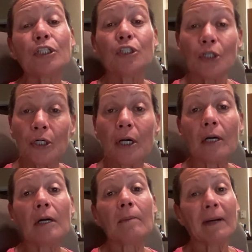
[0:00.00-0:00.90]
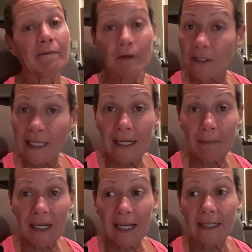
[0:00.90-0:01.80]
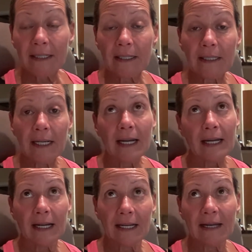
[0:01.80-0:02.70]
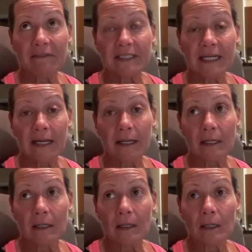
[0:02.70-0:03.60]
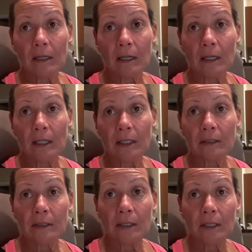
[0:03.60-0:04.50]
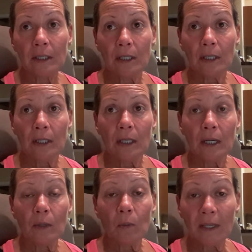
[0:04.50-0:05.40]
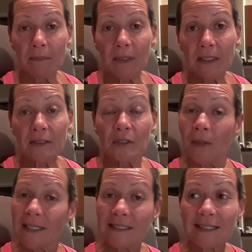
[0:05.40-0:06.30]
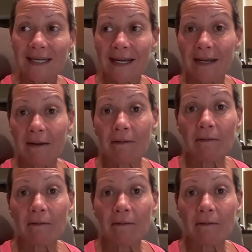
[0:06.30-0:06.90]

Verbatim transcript: took my first antibiotic. I have to take uh, one pill twice a day,